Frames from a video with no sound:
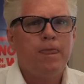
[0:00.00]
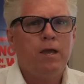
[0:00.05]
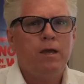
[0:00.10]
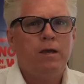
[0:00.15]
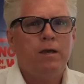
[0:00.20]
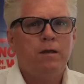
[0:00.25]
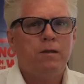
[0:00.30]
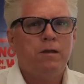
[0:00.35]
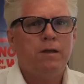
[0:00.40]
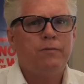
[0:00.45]

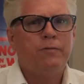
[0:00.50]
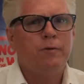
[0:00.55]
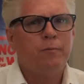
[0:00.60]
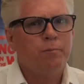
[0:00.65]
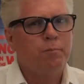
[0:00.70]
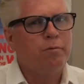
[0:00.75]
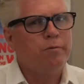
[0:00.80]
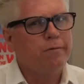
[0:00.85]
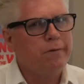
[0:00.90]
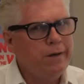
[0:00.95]
is that they're
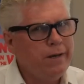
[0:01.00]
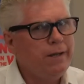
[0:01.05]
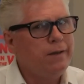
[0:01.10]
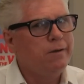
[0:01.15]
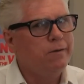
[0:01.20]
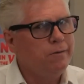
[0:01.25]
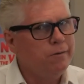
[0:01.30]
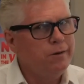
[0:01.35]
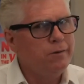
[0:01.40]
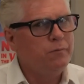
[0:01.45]
pretty
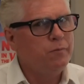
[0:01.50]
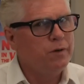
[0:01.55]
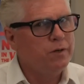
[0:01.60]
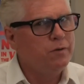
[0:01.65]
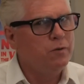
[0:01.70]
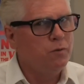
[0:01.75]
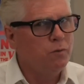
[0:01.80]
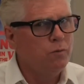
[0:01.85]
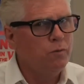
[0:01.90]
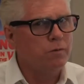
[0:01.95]
good with
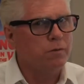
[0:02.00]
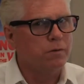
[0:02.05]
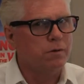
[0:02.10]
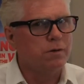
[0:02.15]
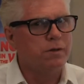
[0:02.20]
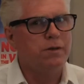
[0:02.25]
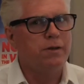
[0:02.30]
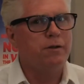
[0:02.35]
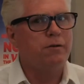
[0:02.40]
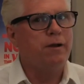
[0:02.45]

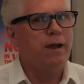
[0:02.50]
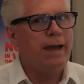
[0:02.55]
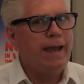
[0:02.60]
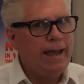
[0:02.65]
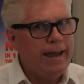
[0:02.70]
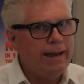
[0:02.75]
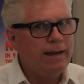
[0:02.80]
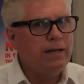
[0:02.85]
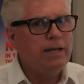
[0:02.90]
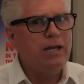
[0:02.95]
tools. They're
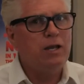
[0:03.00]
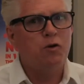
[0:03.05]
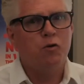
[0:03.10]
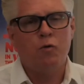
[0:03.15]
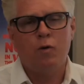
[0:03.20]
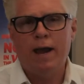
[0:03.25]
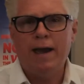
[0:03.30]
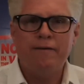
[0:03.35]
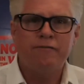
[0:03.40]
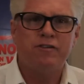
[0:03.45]
handy
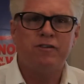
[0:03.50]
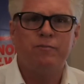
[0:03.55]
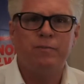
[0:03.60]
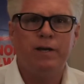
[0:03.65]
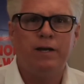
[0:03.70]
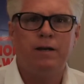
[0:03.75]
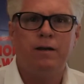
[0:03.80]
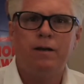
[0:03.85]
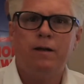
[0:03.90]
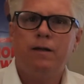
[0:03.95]
craftsmen.
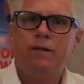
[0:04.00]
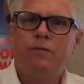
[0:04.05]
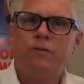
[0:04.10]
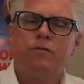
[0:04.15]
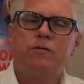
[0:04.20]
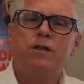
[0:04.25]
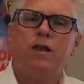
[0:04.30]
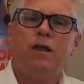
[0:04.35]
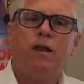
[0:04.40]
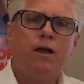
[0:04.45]

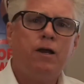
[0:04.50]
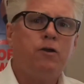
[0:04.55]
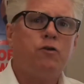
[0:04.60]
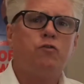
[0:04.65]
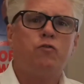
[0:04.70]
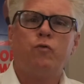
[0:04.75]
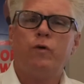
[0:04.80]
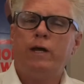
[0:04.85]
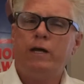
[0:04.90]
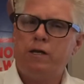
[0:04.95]
There's a lot of
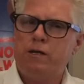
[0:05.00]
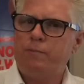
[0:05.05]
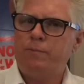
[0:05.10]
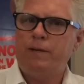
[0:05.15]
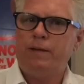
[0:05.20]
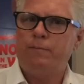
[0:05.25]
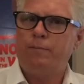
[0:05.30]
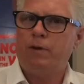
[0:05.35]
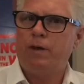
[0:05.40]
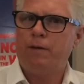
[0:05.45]

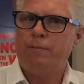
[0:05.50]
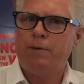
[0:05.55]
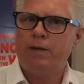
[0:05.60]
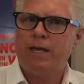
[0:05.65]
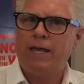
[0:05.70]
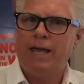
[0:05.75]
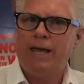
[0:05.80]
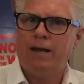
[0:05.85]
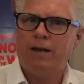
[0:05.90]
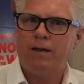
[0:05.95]
tradespeople up in
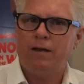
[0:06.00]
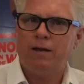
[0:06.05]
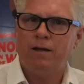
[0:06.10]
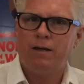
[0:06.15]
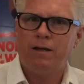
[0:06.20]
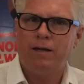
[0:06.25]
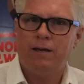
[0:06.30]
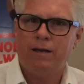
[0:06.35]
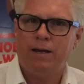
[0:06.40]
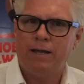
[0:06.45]
Canada,
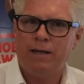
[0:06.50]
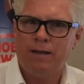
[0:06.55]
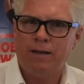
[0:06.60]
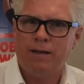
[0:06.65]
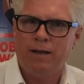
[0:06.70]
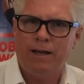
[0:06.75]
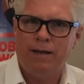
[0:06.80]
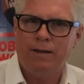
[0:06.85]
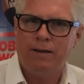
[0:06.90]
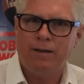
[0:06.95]
and
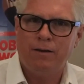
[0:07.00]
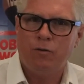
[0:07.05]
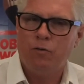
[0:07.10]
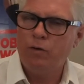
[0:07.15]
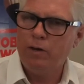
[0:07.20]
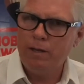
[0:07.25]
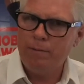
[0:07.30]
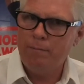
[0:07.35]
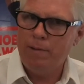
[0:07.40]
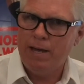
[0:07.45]
I can
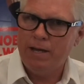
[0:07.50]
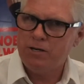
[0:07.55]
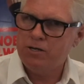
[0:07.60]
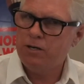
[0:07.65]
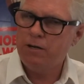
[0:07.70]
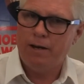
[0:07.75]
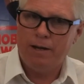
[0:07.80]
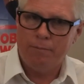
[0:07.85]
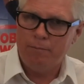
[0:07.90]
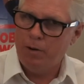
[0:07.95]
only
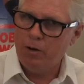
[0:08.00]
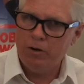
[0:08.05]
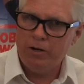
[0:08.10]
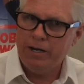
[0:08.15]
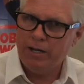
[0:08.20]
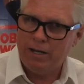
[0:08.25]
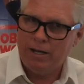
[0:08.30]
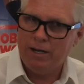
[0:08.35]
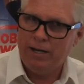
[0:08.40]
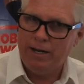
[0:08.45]
imagine. I married
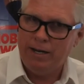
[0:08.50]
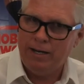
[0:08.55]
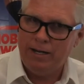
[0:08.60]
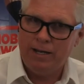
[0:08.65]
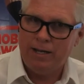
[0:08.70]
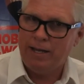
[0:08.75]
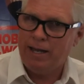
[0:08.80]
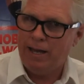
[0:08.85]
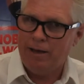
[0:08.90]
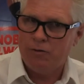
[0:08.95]
a
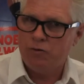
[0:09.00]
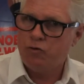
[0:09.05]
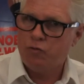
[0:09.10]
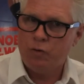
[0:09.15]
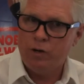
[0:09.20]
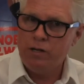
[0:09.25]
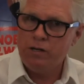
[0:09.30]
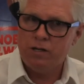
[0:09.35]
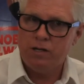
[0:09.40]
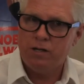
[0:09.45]
Canadian gal.
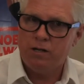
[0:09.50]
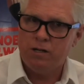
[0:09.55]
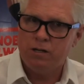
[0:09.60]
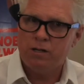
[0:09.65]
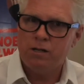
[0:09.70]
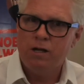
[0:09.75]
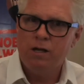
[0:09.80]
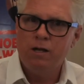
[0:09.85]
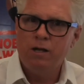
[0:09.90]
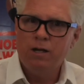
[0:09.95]
Tracy is
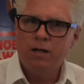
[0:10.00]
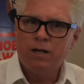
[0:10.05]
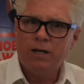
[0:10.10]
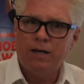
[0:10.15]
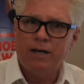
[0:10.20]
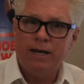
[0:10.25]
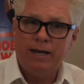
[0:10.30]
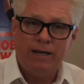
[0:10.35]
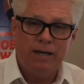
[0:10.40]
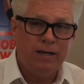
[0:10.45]

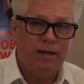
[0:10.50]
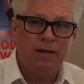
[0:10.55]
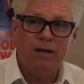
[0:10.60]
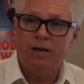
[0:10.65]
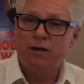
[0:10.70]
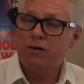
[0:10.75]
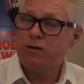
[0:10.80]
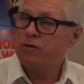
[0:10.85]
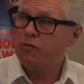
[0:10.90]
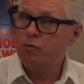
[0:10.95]
Canadian, and
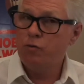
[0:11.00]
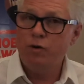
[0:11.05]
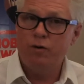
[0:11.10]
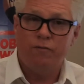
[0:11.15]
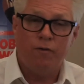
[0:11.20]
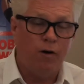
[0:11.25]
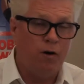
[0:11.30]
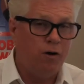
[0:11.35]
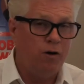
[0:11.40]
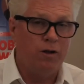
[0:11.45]
it's true of
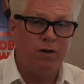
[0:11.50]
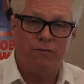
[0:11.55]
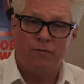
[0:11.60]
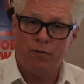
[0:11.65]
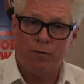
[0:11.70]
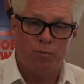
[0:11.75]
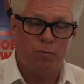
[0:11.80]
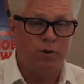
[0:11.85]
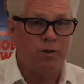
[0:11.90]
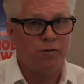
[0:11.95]
all of
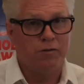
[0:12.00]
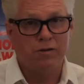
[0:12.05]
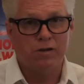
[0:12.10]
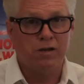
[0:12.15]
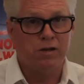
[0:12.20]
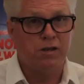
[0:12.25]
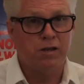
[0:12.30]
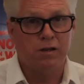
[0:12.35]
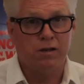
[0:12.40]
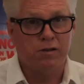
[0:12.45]
her brothers and
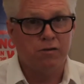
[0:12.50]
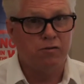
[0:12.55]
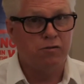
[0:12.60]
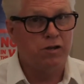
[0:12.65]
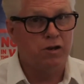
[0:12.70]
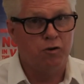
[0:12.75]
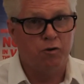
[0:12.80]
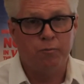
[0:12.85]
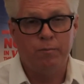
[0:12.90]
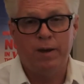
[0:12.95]
sisters
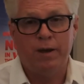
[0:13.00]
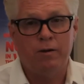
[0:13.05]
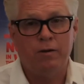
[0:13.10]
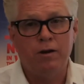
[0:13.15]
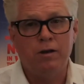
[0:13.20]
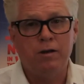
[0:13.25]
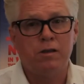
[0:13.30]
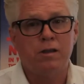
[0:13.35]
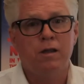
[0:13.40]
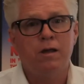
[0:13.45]
and her parents.